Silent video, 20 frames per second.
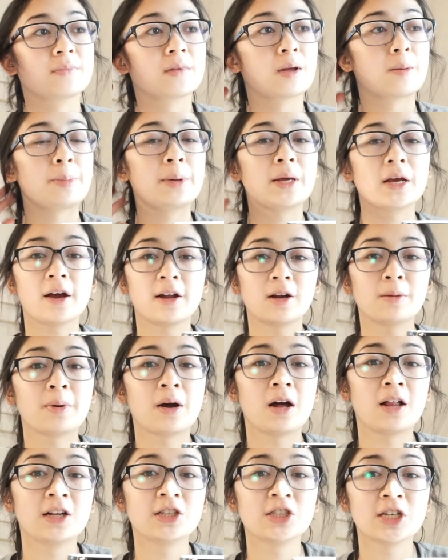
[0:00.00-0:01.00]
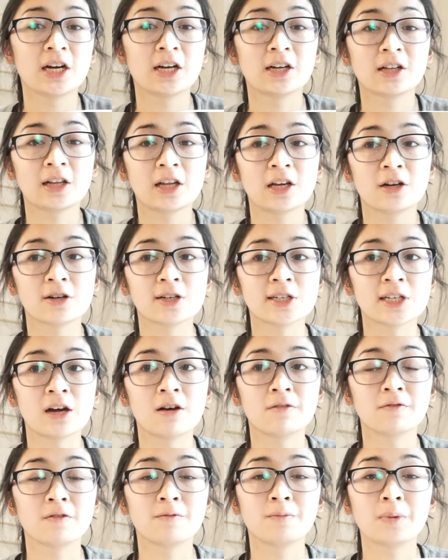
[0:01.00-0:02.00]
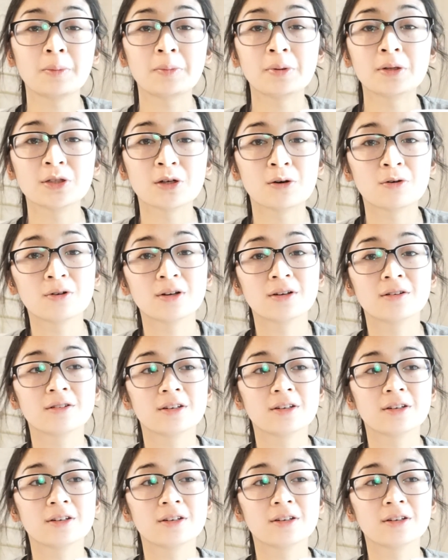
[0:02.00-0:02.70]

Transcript: be unapologetically yourself. If people don't